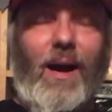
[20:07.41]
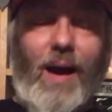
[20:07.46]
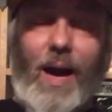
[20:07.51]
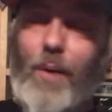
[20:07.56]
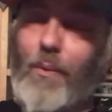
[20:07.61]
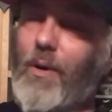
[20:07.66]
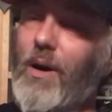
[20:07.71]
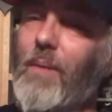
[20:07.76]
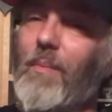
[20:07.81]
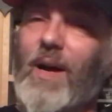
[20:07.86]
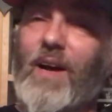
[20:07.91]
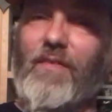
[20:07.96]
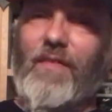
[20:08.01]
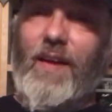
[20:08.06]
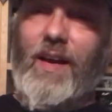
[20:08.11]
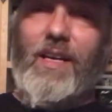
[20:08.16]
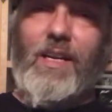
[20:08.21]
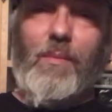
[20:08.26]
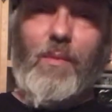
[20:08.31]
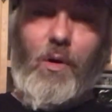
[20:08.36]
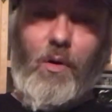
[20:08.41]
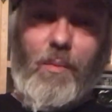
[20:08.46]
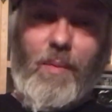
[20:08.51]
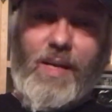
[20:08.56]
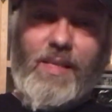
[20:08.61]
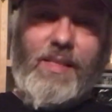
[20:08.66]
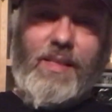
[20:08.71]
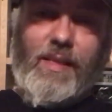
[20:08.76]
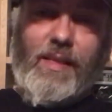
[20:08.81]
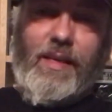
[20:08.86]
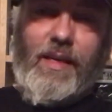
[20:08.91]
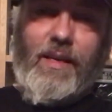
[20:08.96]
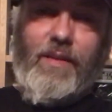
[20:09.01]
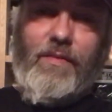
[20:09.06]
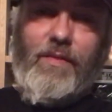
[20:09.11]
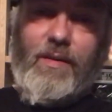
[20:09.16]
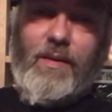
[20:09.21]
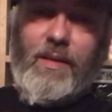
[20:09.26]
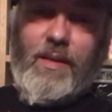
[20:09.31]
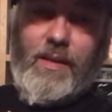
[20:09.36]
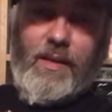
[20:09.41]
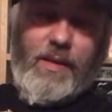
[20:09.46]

I wear my fandom on my sleeve.